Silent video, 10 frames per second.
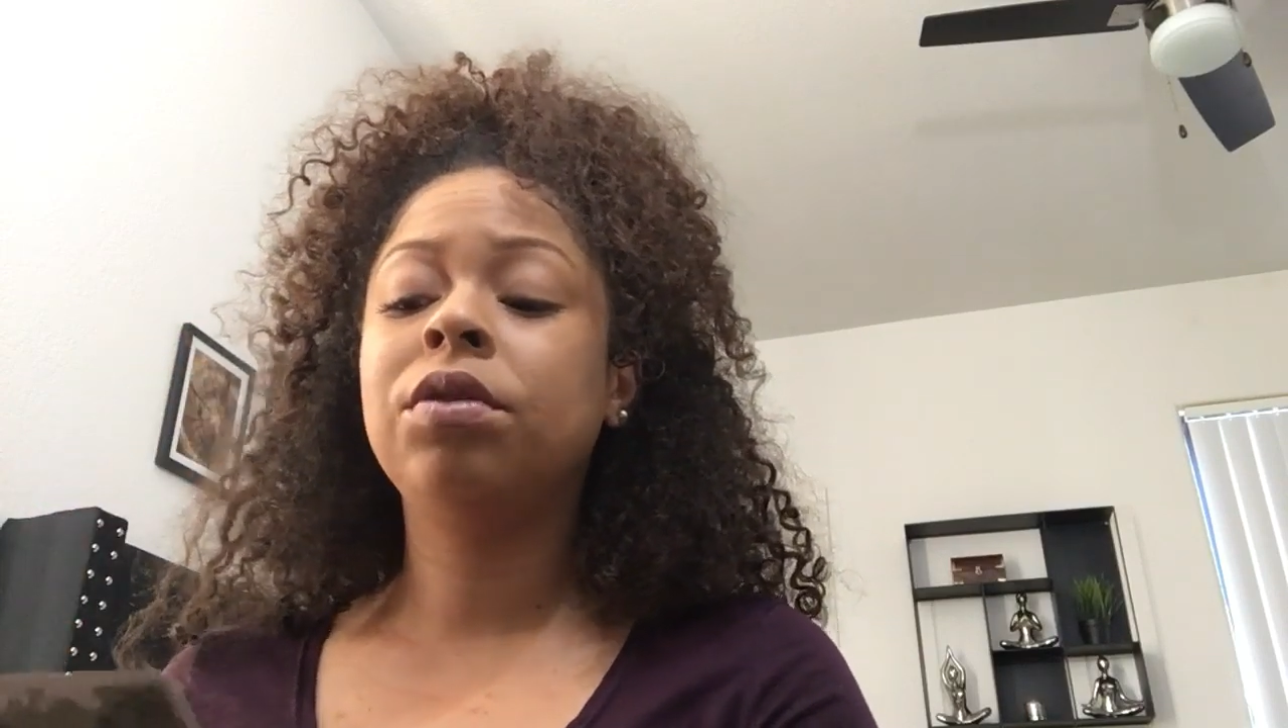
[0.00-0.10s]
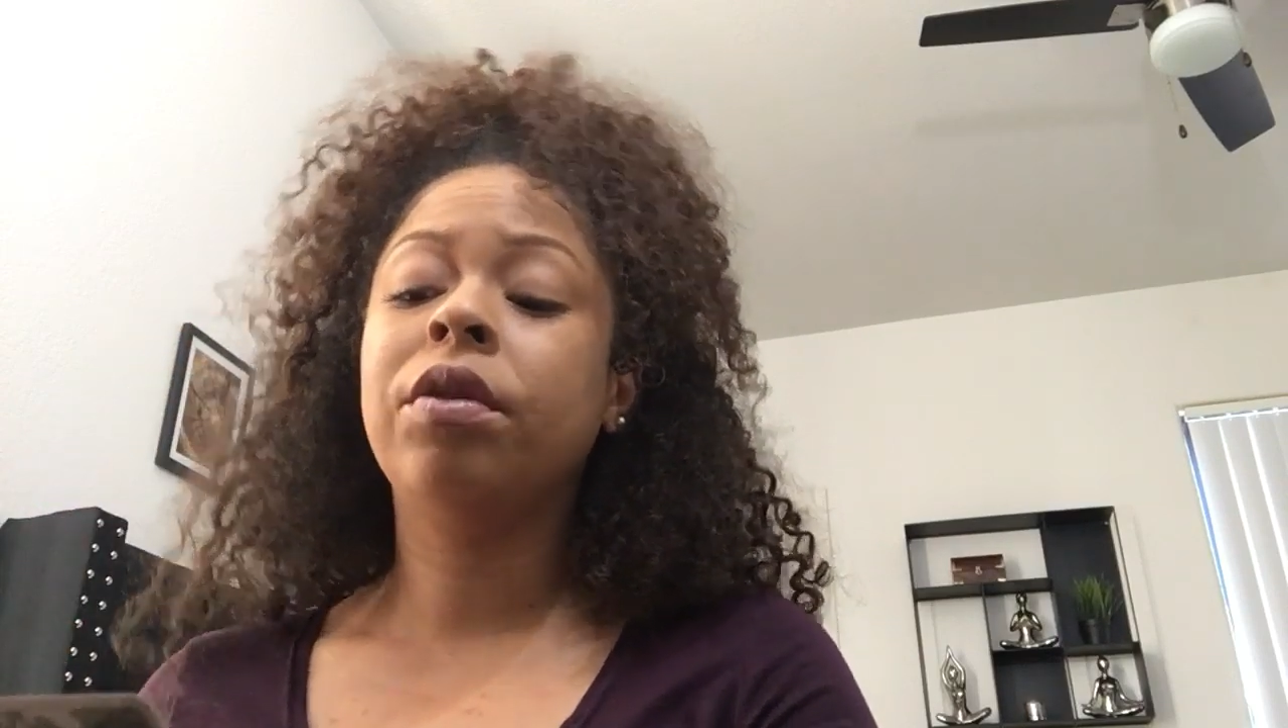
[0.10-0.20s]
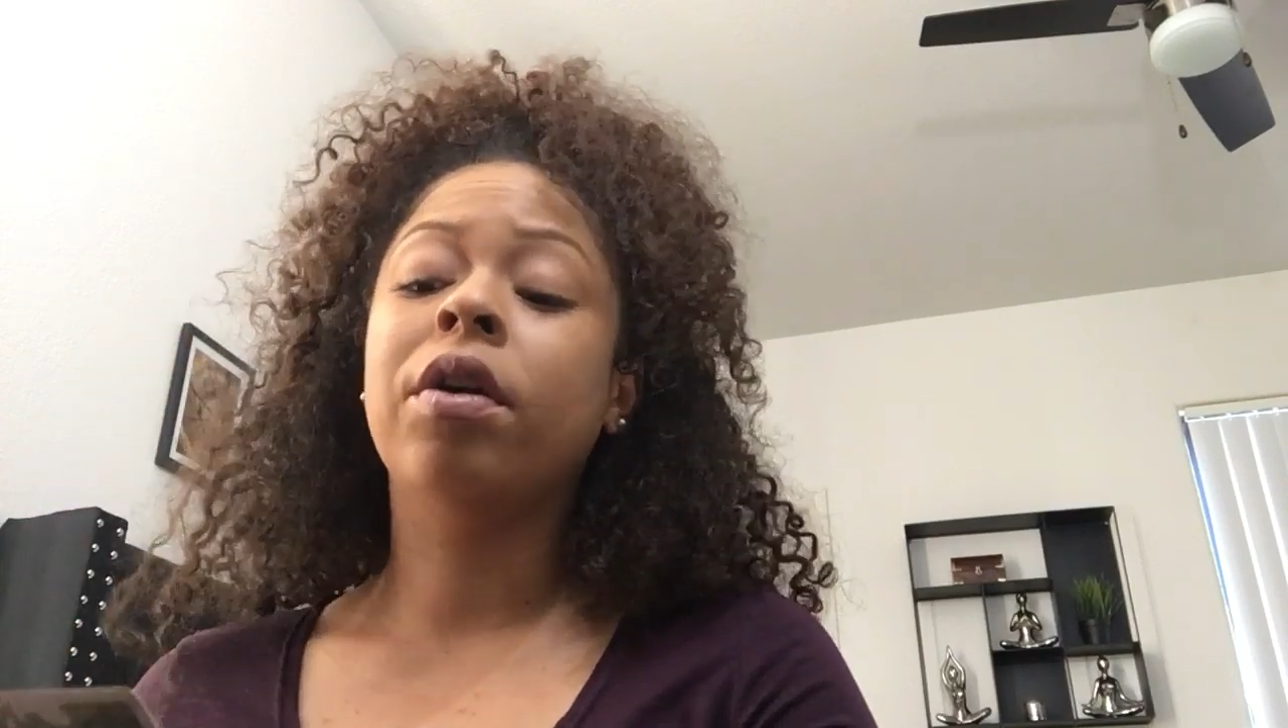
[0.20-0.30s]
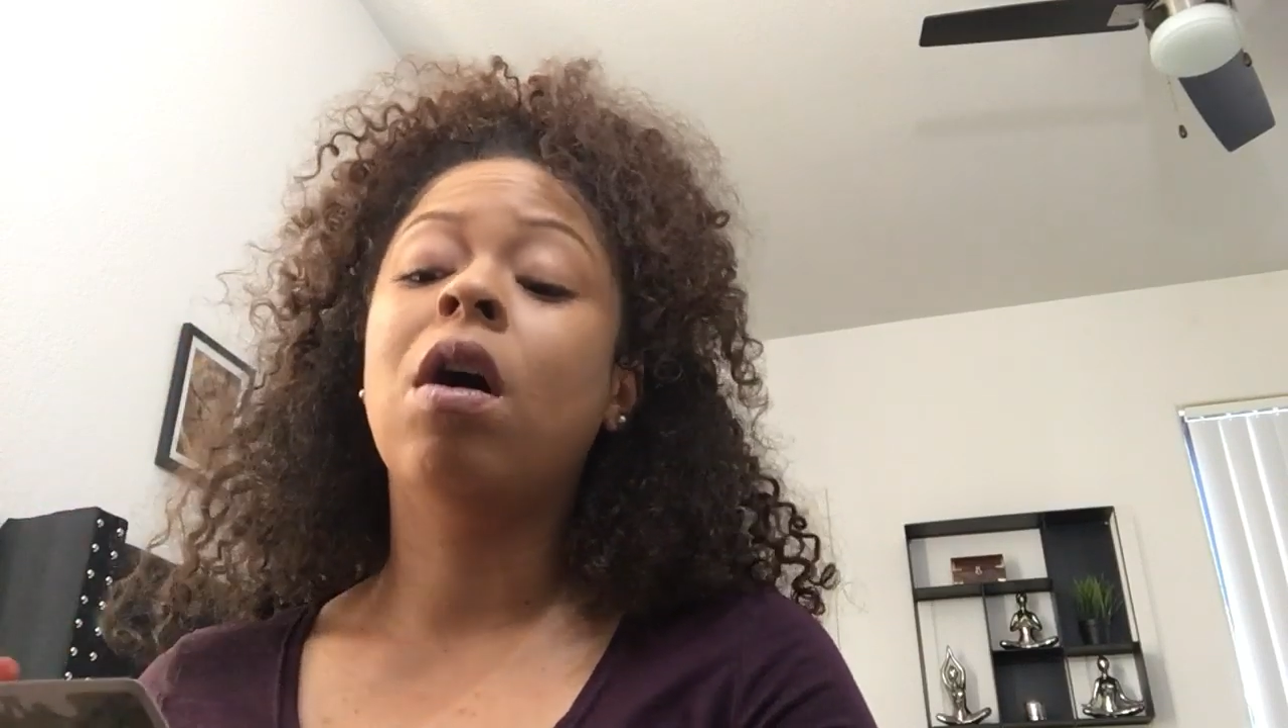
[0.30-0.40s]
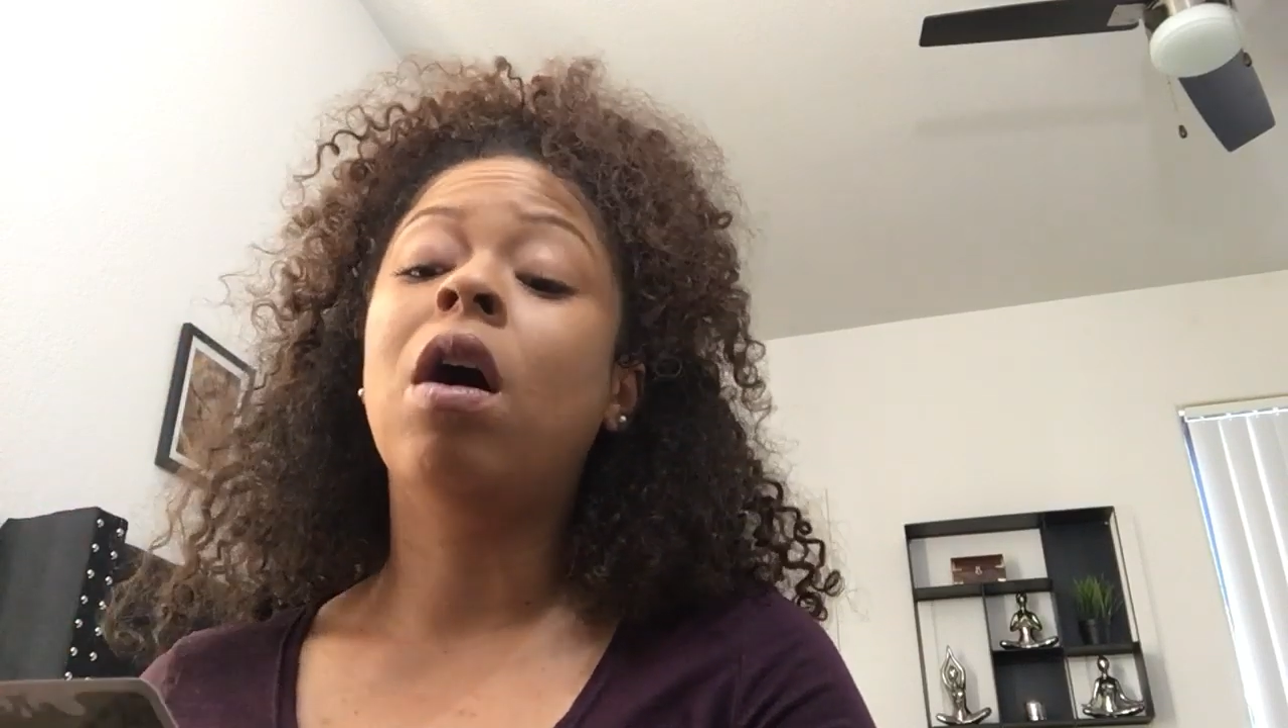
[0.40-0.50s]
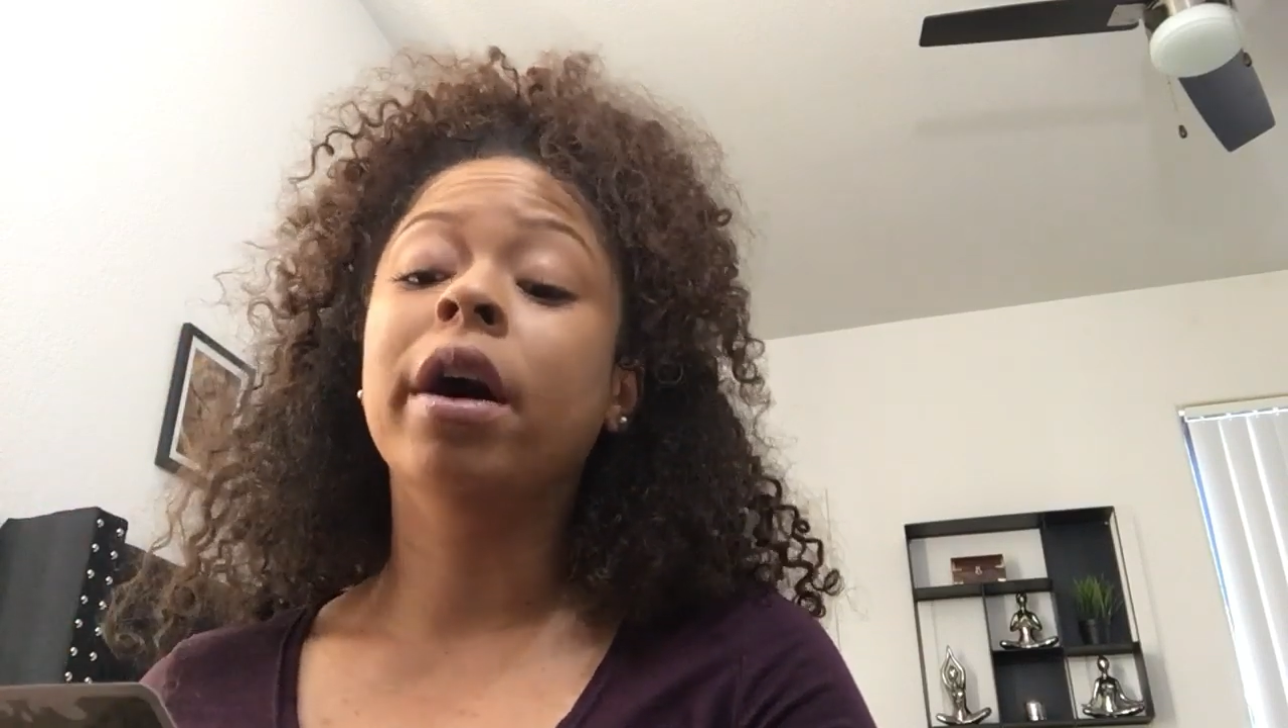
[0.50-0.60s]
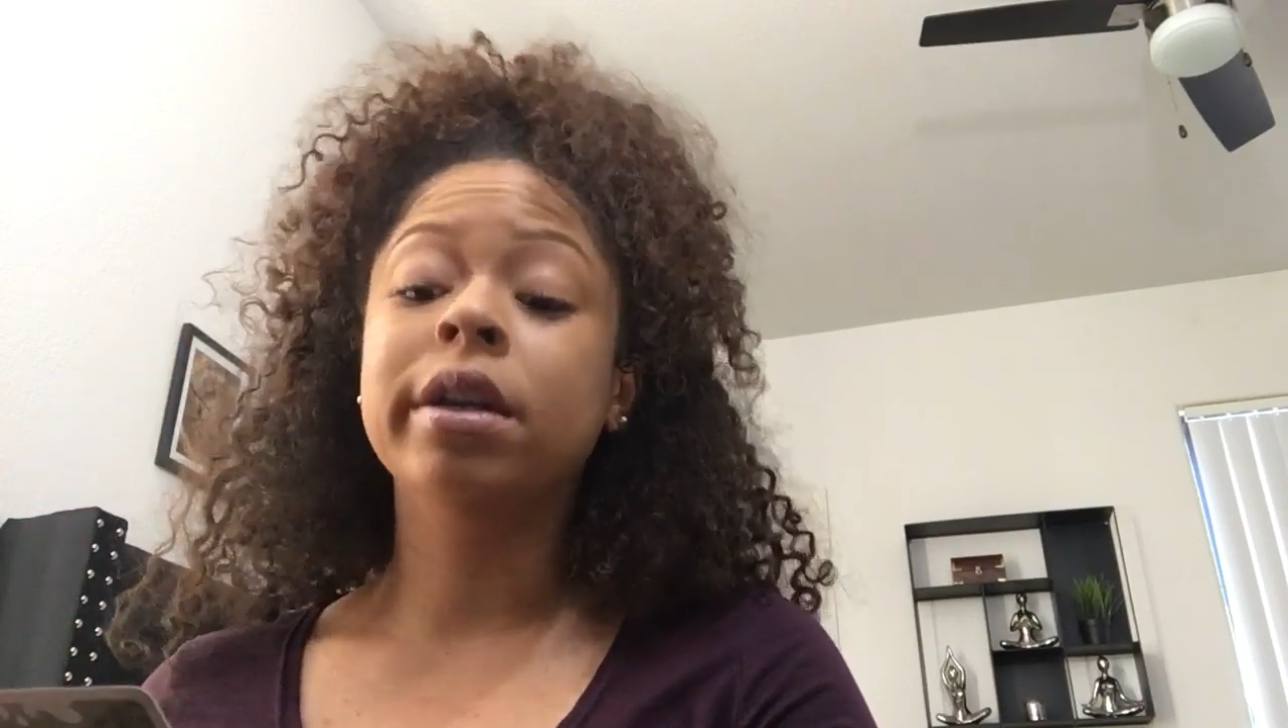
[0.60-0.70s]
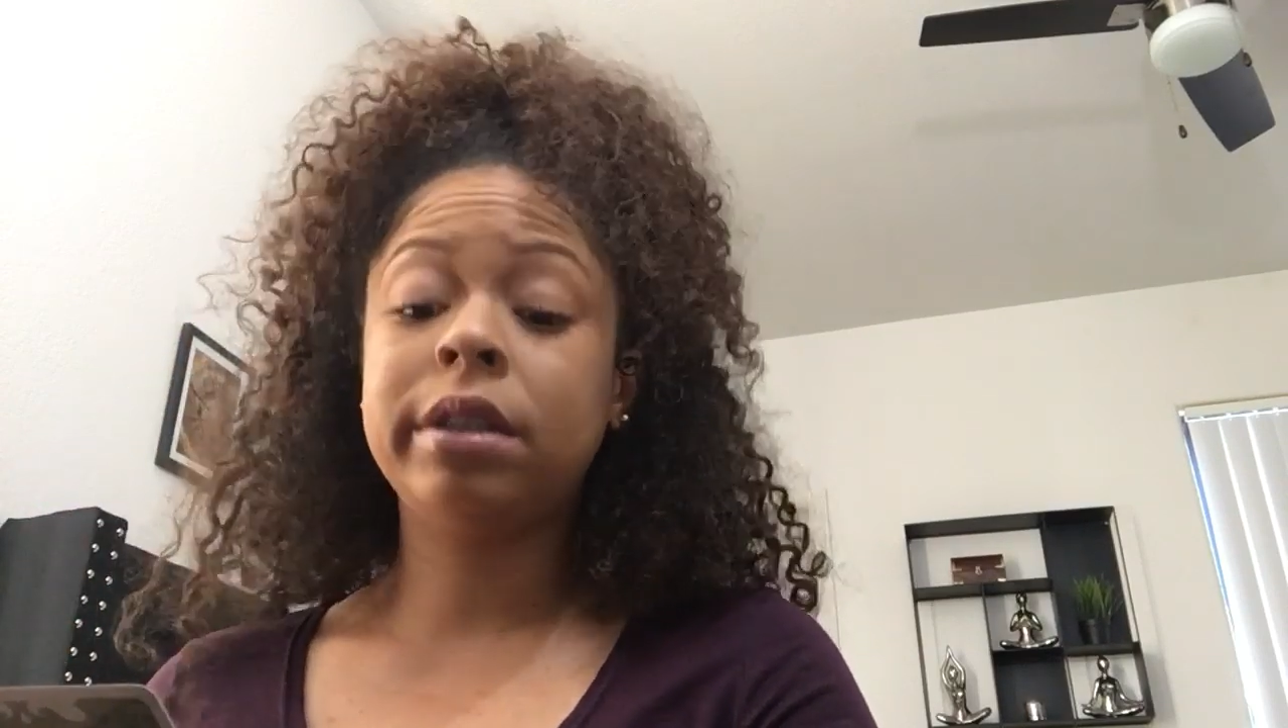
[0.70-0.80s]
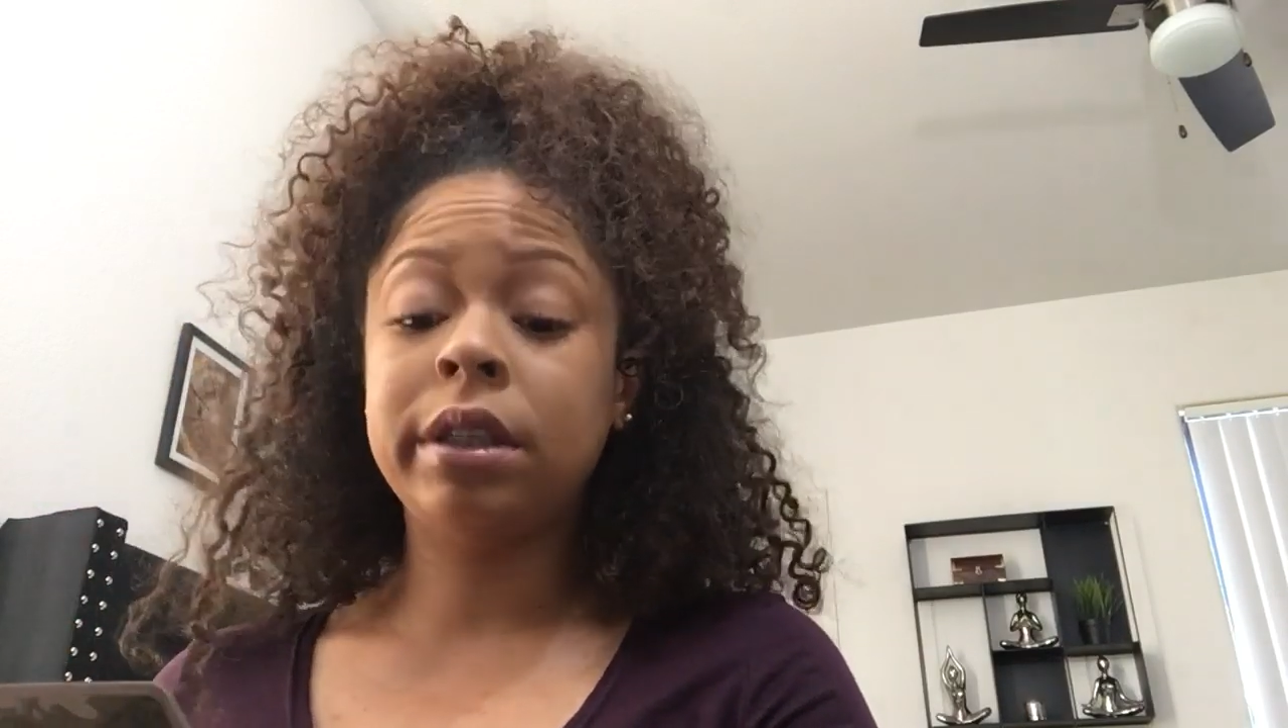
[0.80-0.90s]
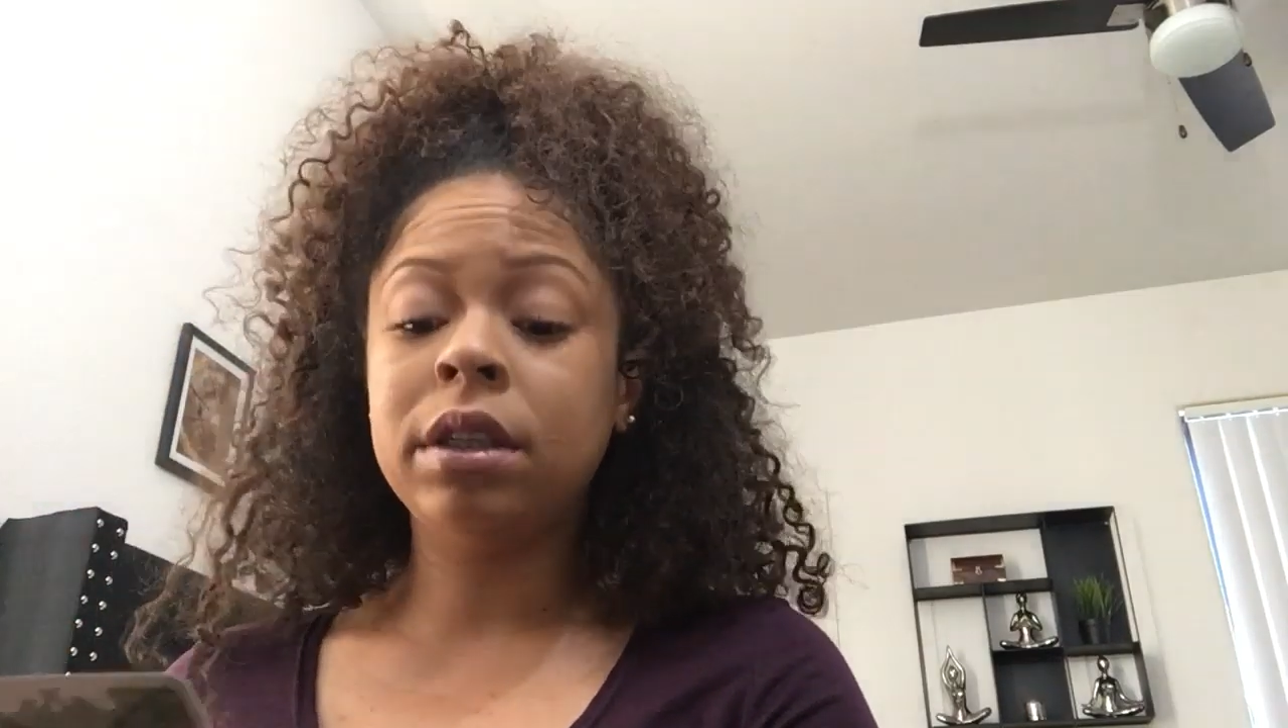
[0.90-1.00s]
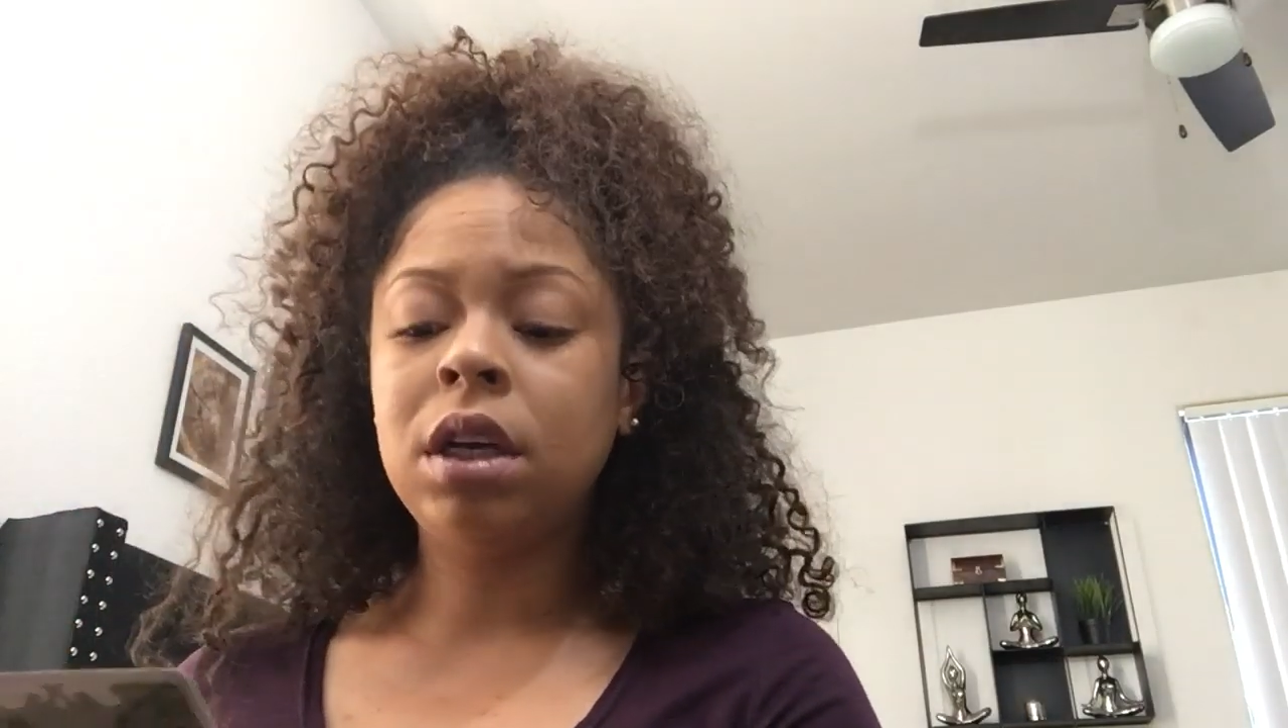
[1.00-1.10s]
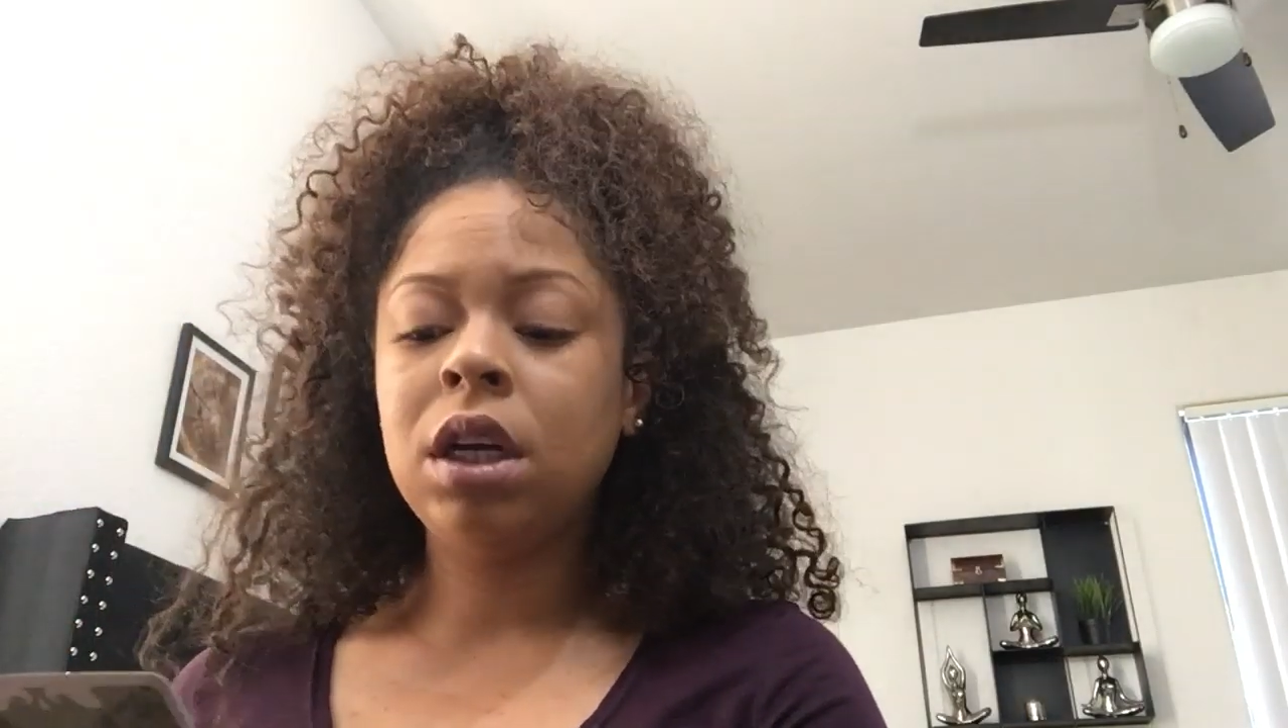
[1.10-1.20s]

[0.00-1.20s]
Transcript: their heart.